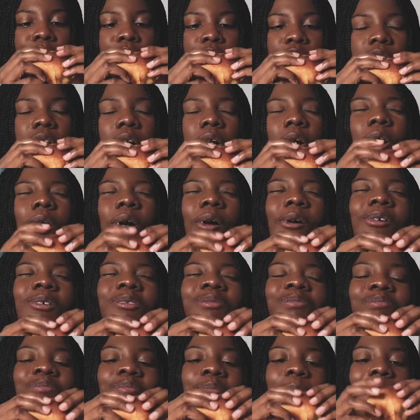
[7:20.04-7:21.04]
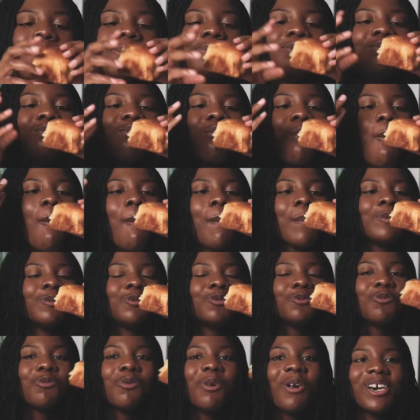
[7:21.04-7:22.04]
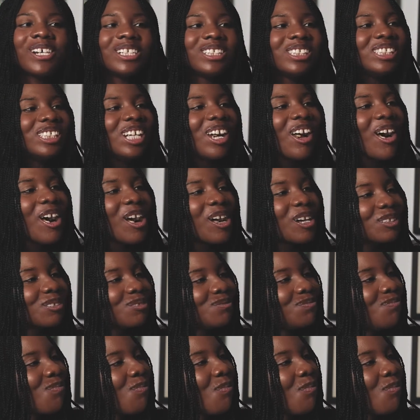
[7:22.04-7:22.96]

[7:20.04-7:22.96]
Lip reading: Oh, what the hell?